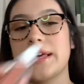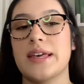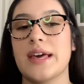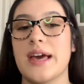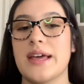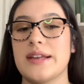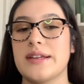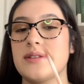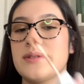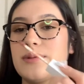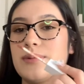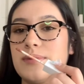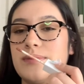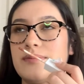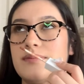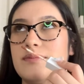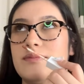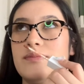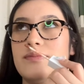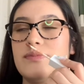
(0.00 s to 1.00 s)
and it's
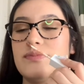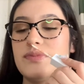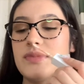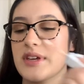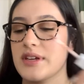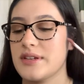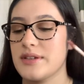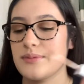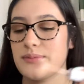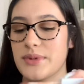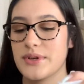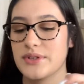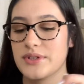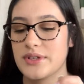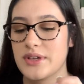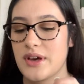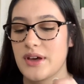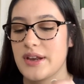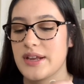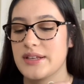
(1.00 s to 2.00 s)
it just smells
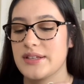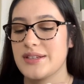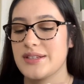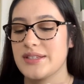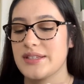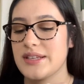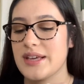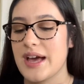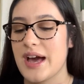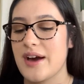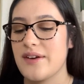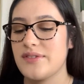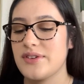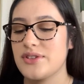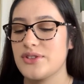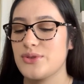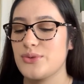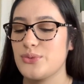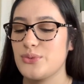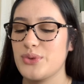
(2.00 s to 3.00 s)
good. It doesn't have a
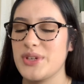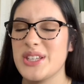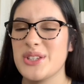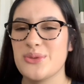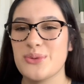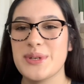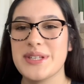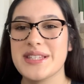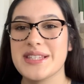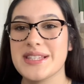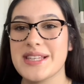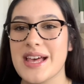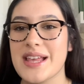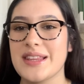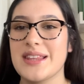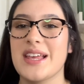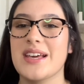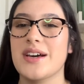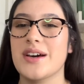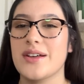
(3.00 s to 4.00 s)
sweet, sweet
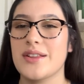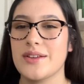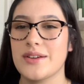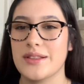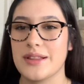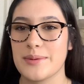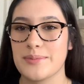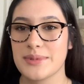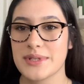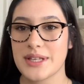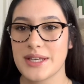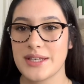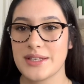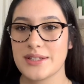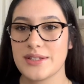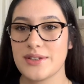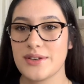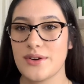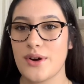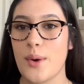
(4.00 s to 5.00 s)
scent like other
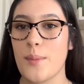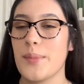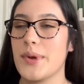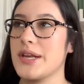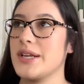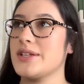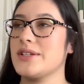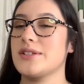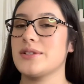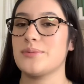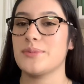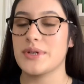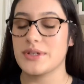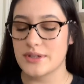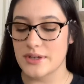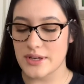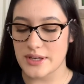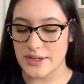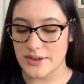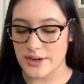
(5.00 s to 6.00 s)
lipsticks do, but it just
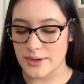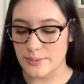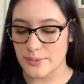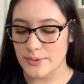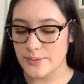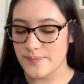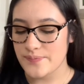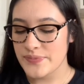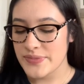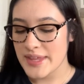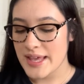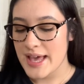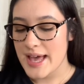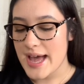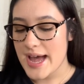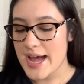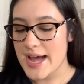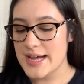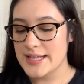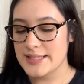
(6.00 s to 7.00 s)
smells incredible.
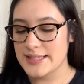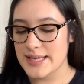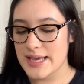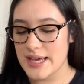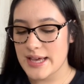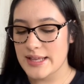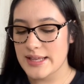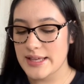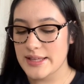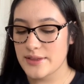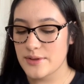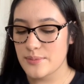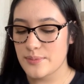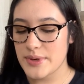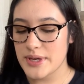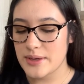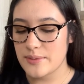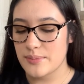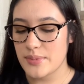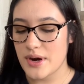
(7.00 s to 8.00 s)
And then in the
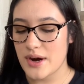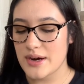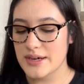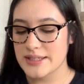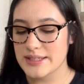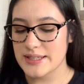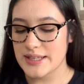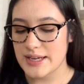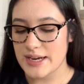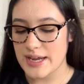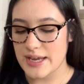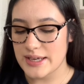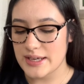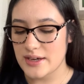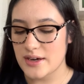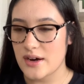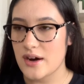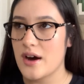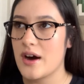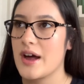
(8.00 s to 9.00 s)
big box I
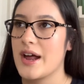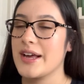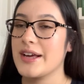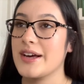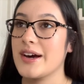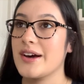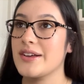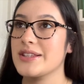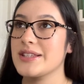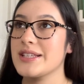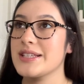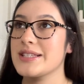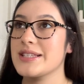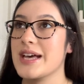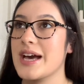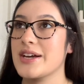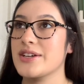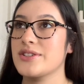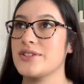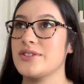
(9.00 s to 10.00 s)
got, I got this
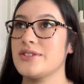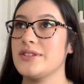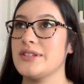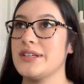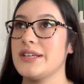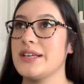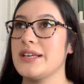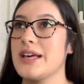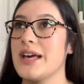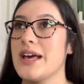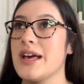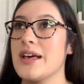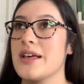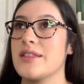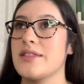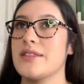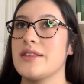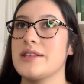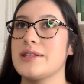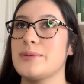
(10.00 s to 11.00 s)
actually
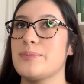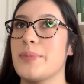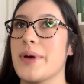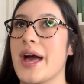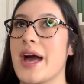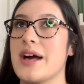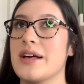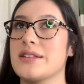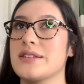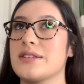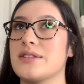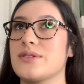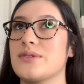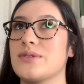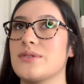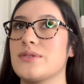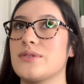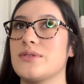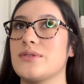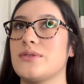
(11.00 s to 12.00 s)
this past
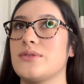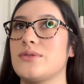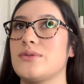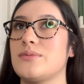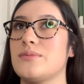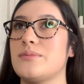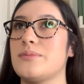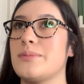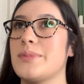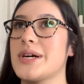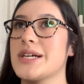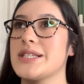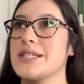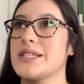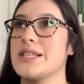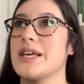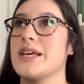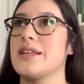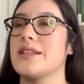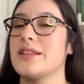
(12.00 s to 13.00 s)

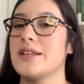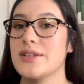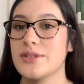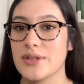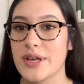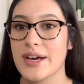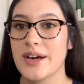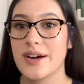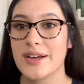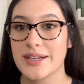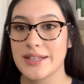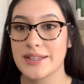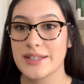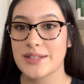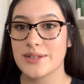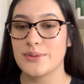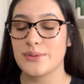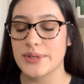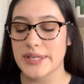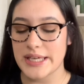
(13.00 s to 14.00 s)
Monday. This I got it
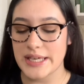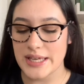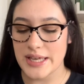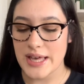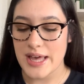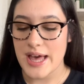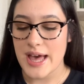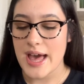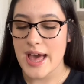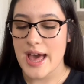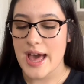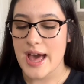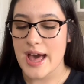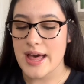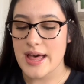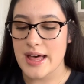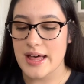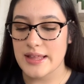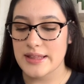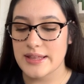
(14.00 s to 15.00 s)
this week.
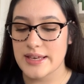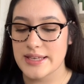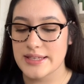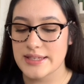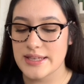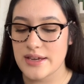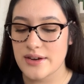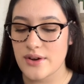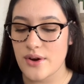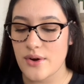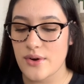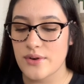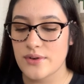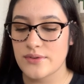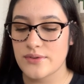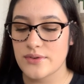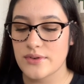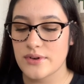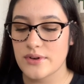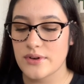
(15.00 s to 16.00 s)
They sent
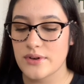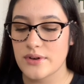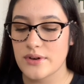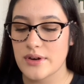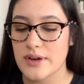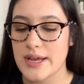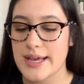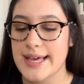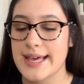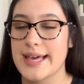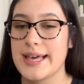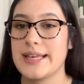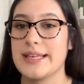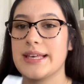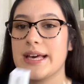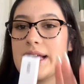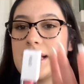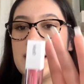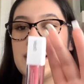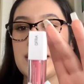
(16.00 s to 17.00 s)
over
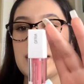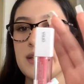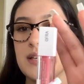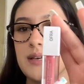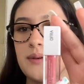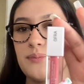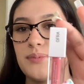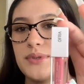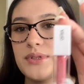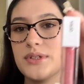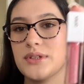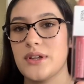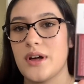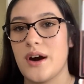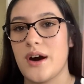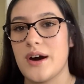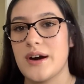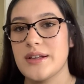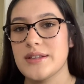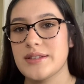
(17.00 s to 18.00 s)
a lip
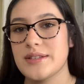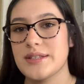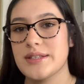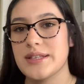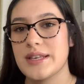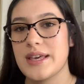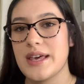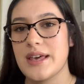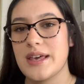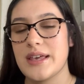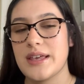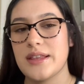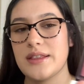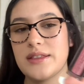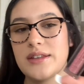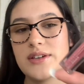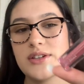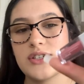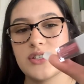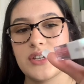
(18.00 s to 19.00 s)
gloss in
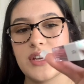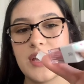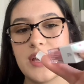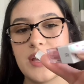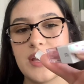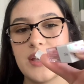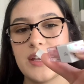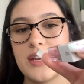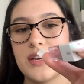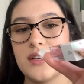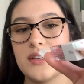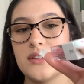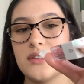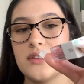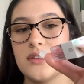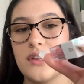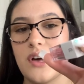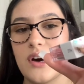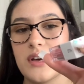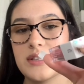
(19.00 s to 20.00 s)
the shade
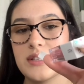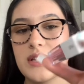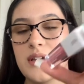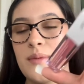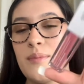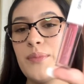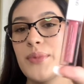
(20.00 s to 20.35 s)
Glossip